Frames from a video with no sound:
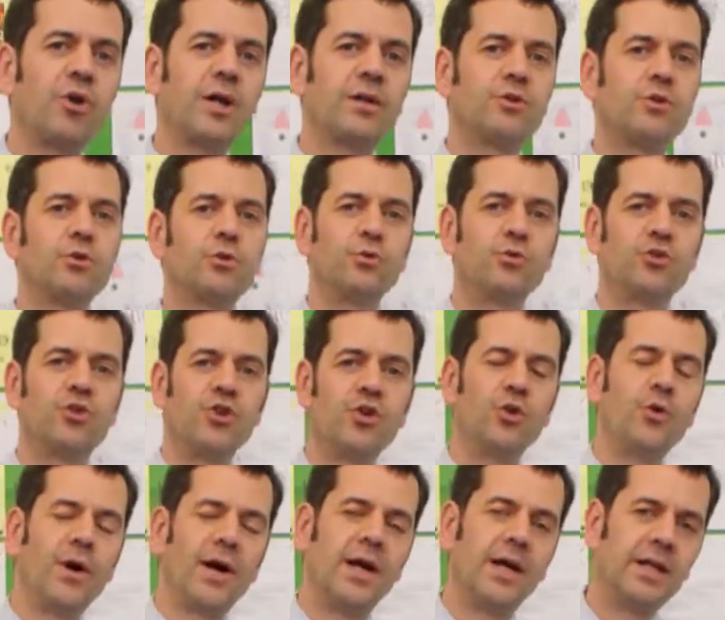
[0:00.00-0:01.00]
practical
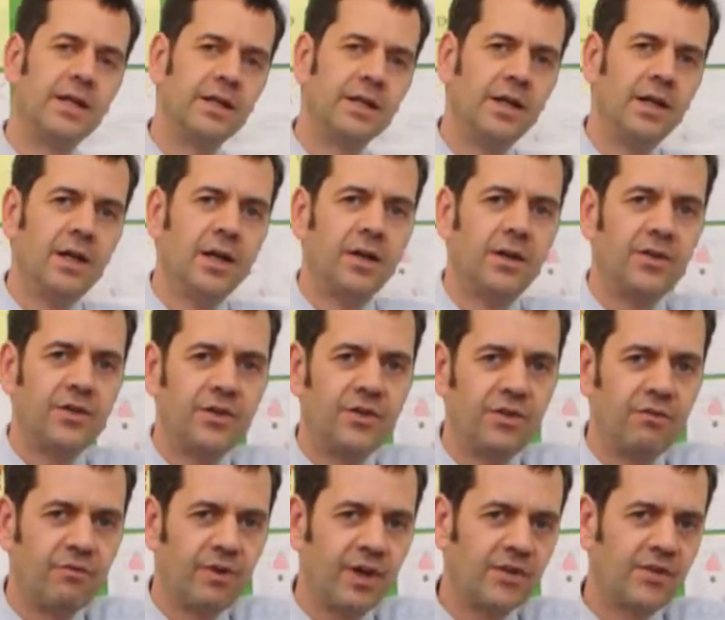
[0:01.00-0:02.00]
2A is
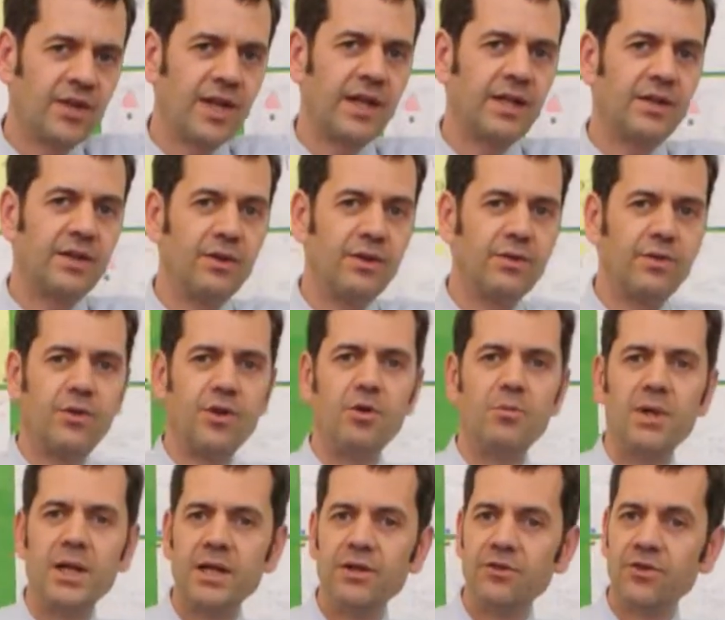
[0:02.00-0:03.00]
investigating
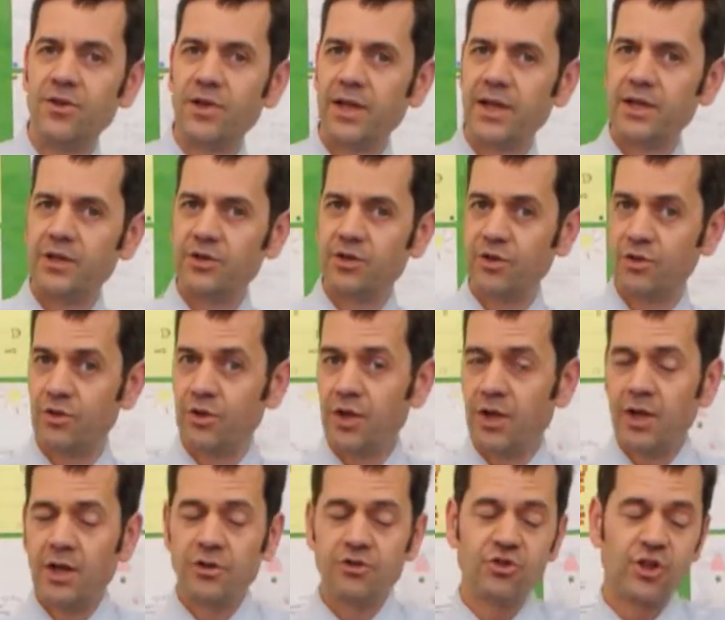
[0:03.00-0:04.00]
thermal insulators,
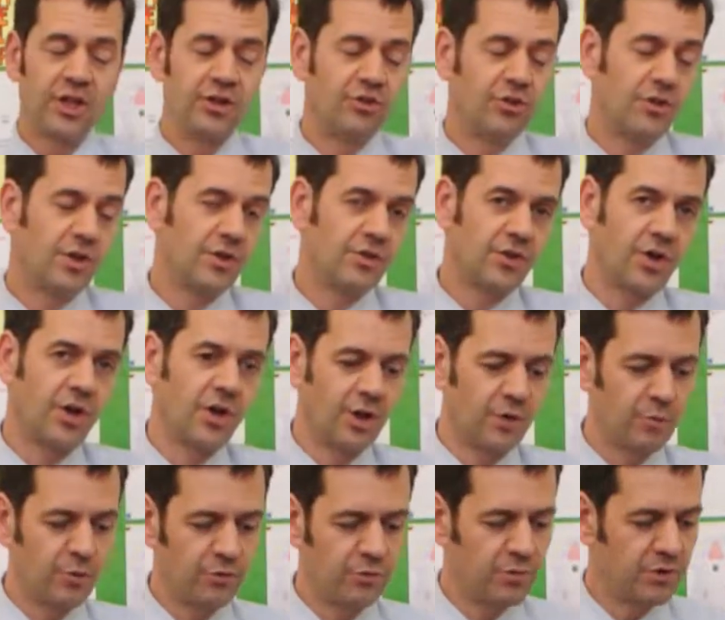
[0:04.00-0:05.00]
changing the
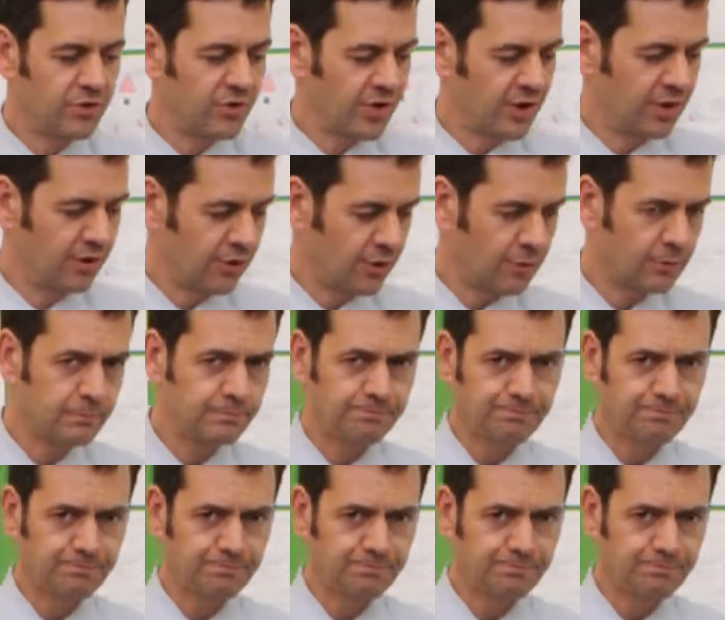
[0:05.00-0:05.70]
type of the material.